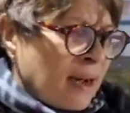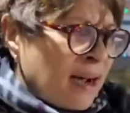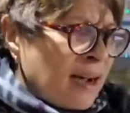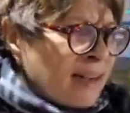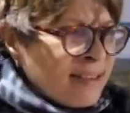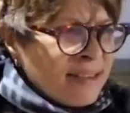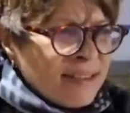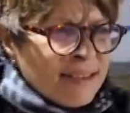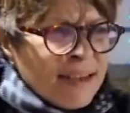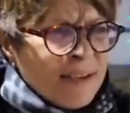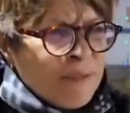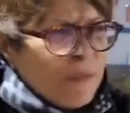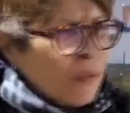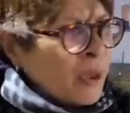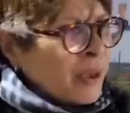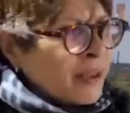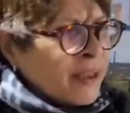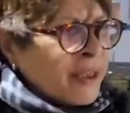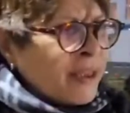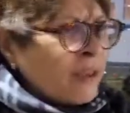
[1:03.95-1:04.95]
I just have
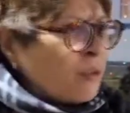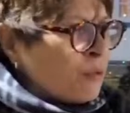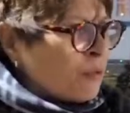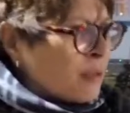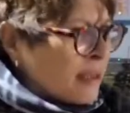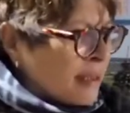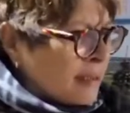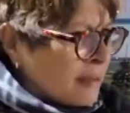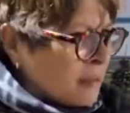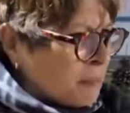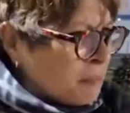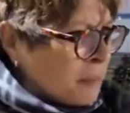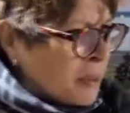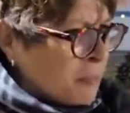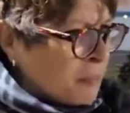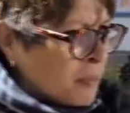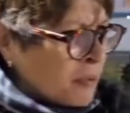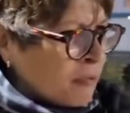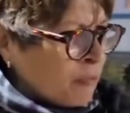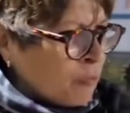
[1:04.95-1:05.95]
one thing to tell the
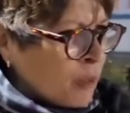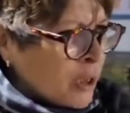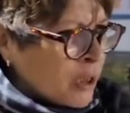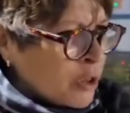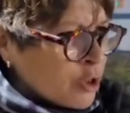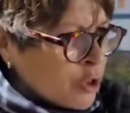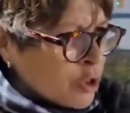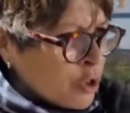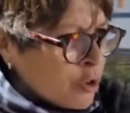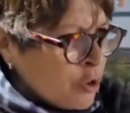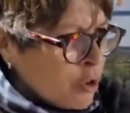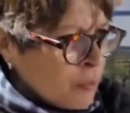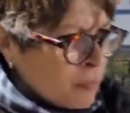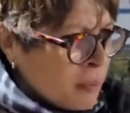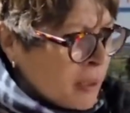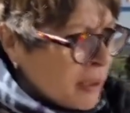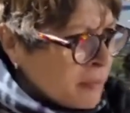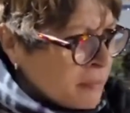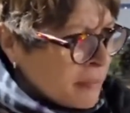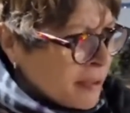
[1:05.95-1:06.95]
people of one Shillong
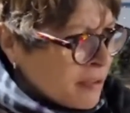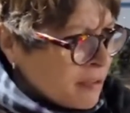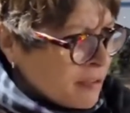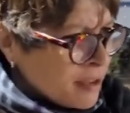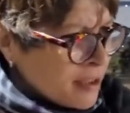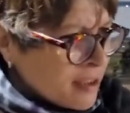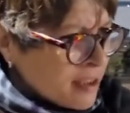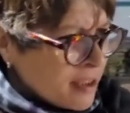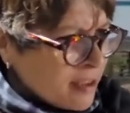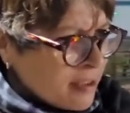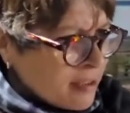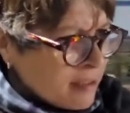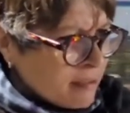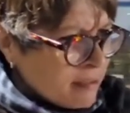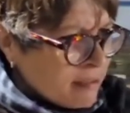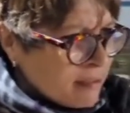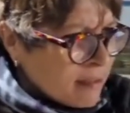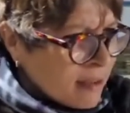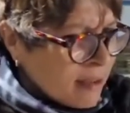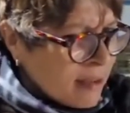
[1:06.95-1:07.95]
parliamentary seat.
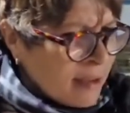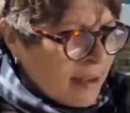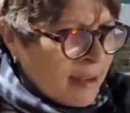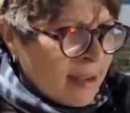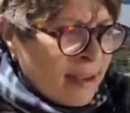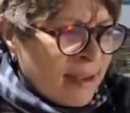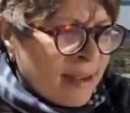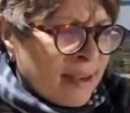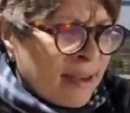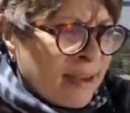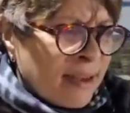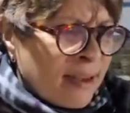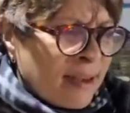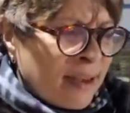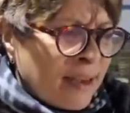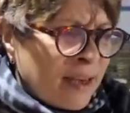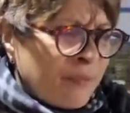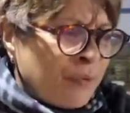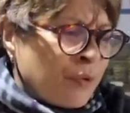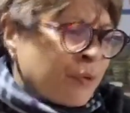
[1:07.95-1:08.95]

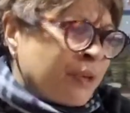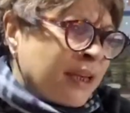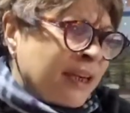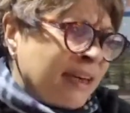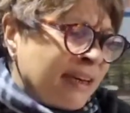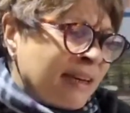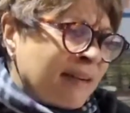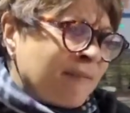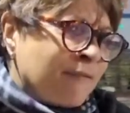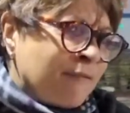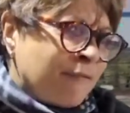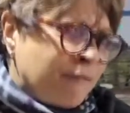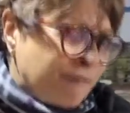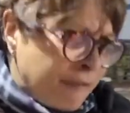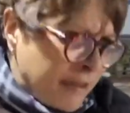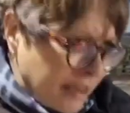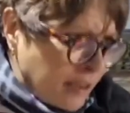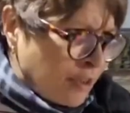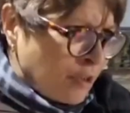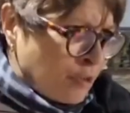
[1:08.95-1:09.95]
If you think I'm
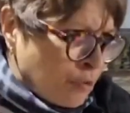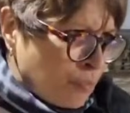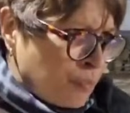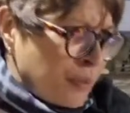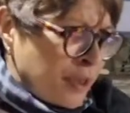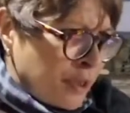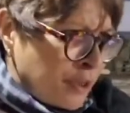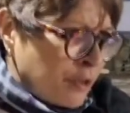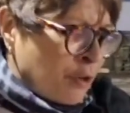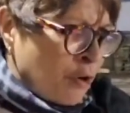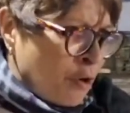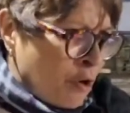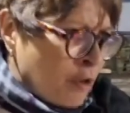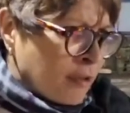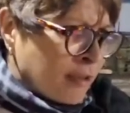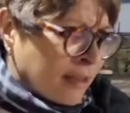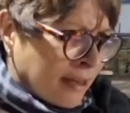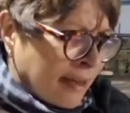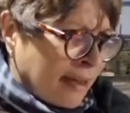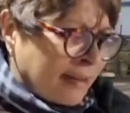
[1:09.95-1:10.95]
fit to be
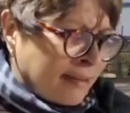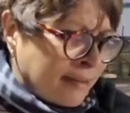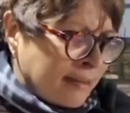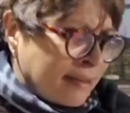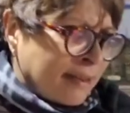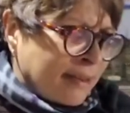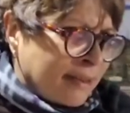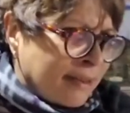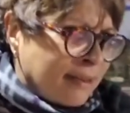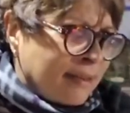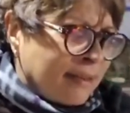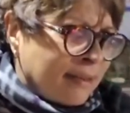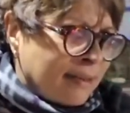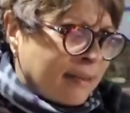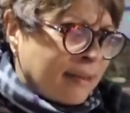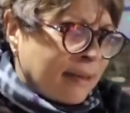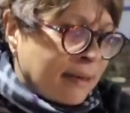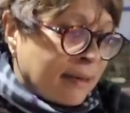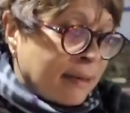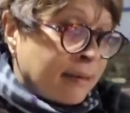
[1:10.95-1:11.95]
your candidate
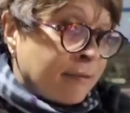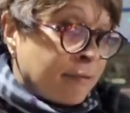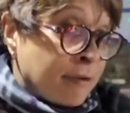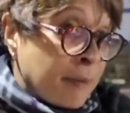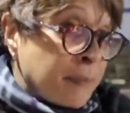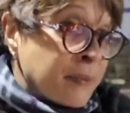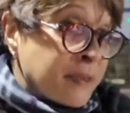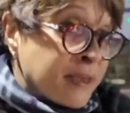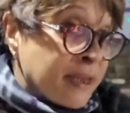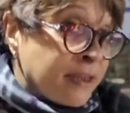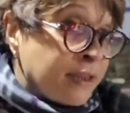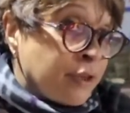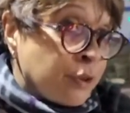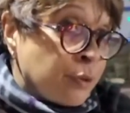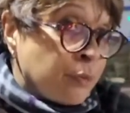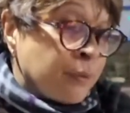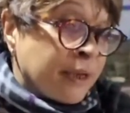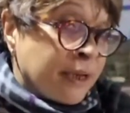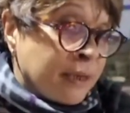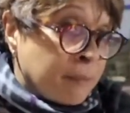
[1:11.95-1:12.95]
and represent
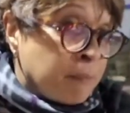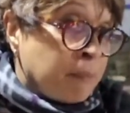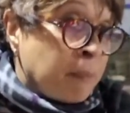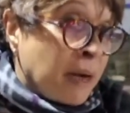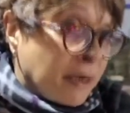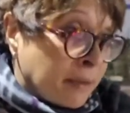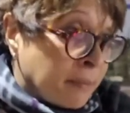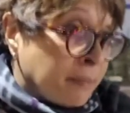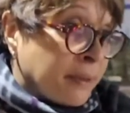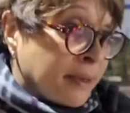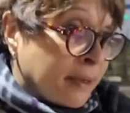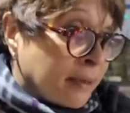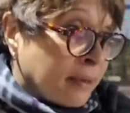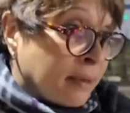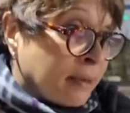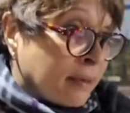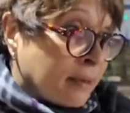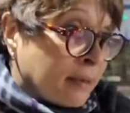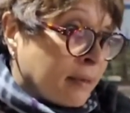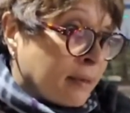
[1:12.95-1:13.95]
you in parliament,
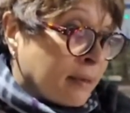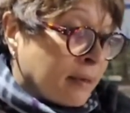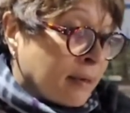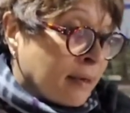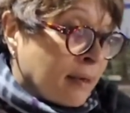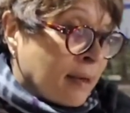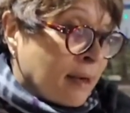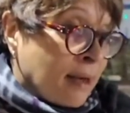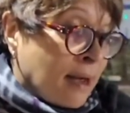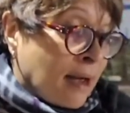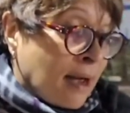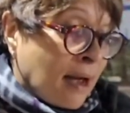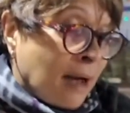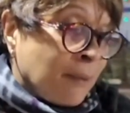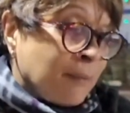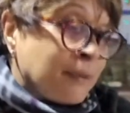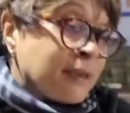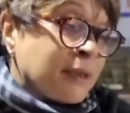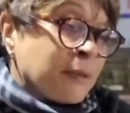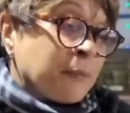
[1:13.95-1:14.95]
I
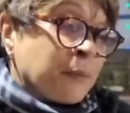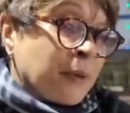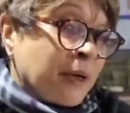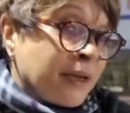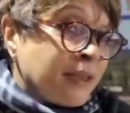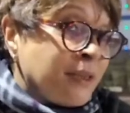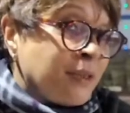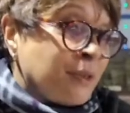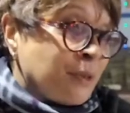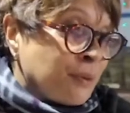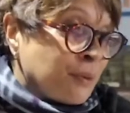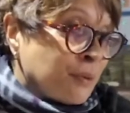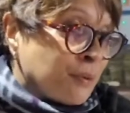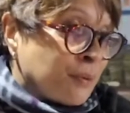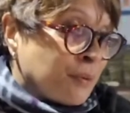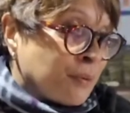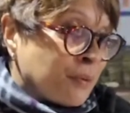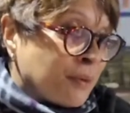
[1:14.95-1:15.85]
will surprise you.